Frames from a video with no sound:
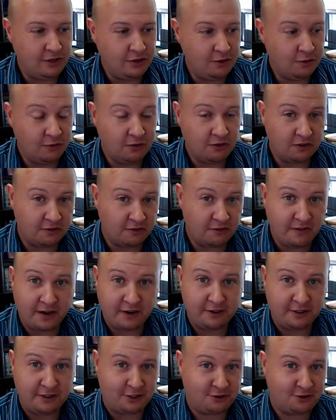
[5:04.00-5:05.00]
uses
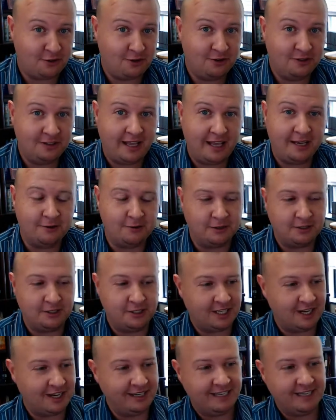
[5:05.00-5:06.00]
very strong
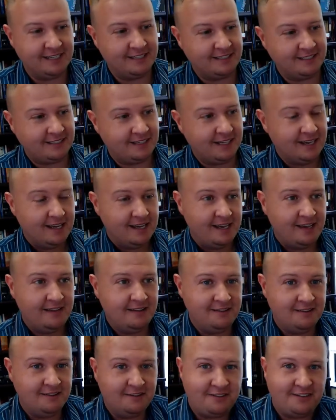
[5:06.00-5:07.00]
language against
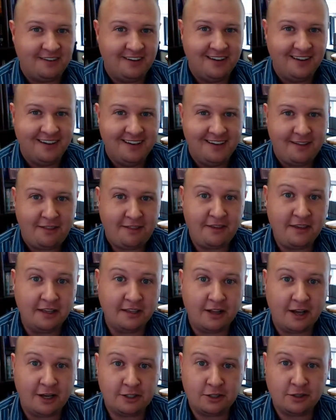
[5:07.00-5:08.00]
his
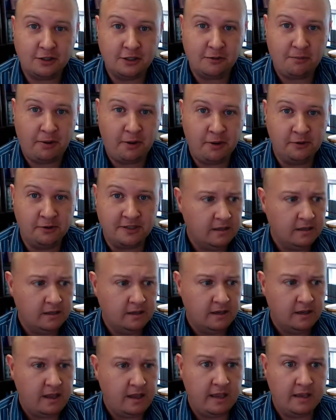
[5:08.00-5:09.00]
theological
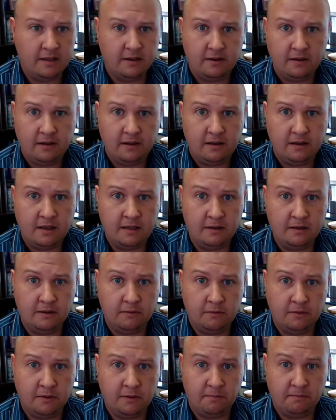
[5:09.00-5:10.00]
opponents. And
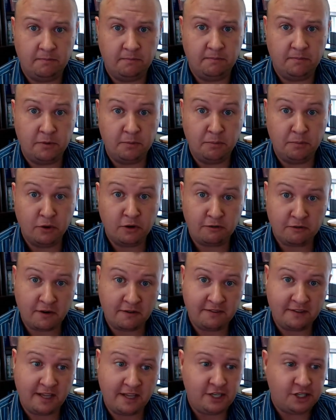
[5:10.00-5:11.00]
in the book of
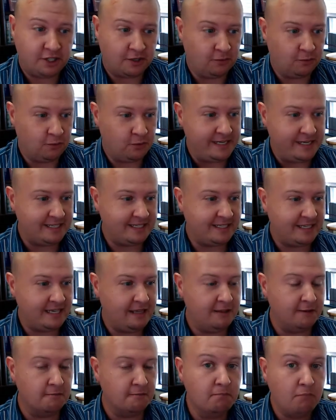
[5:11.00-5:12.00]
Revelation. We
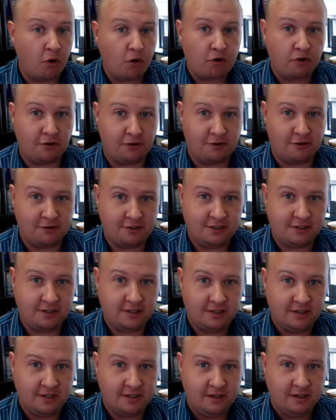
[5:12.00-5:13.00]
see the
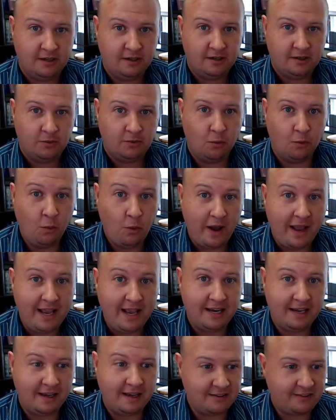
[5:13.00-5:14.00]
martyrs
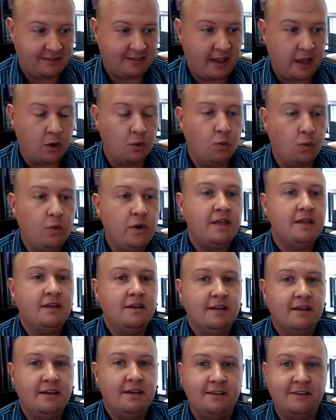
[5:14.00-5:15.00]
waiting, saying,
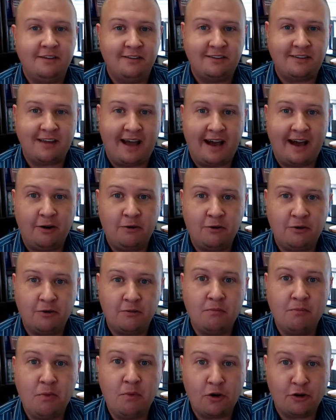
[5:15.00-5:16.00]
when is our
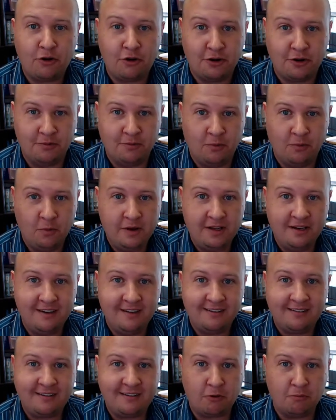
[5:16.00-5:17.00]
martyrdom, when
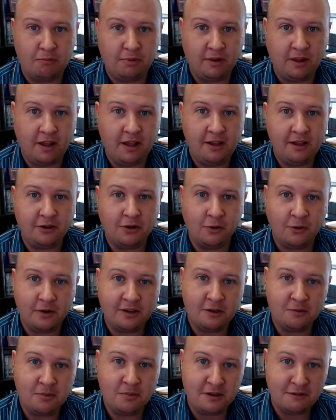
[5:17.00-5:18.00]
is our blood
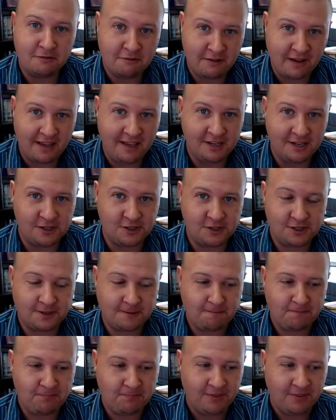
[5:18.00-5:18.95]
going to be avenged?